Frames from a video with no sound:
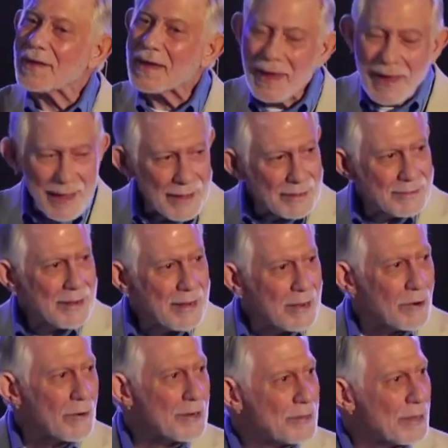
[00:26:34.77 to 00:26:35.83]
the end,
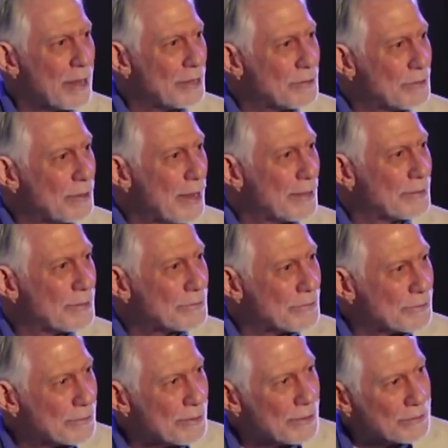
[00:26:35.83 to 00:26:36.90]
here in the
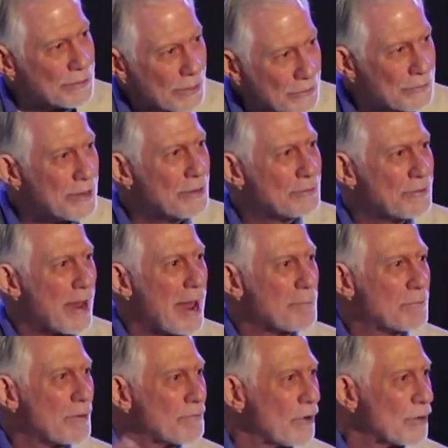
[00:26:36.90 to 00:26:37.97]
16th
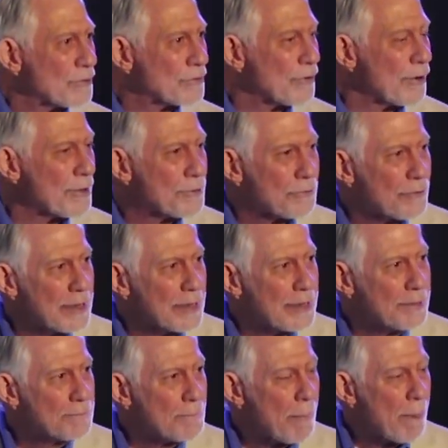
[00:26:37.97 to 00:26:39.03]
chapter, verse
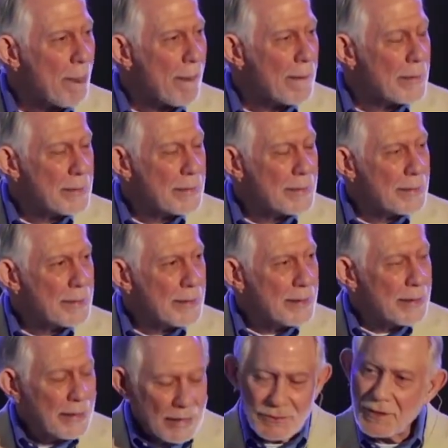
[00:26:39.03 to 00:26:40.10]
33,
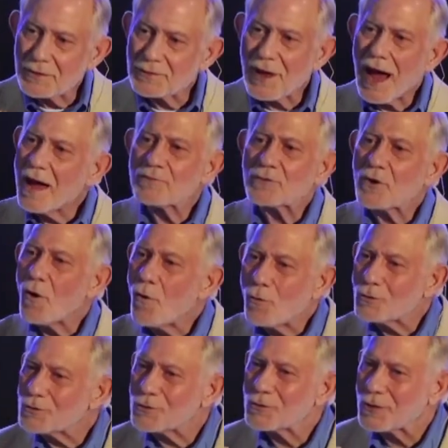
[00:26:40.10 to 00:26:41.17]
he says, I have
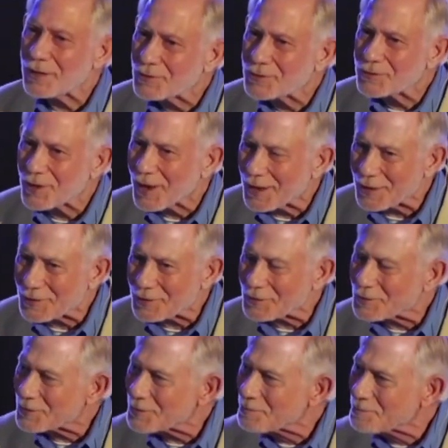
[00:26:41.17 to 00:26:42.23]
told you these
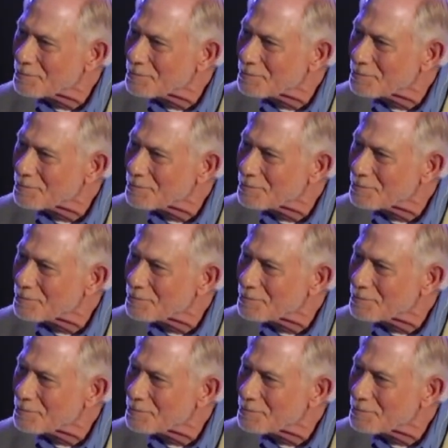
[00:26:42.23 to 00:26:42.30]
things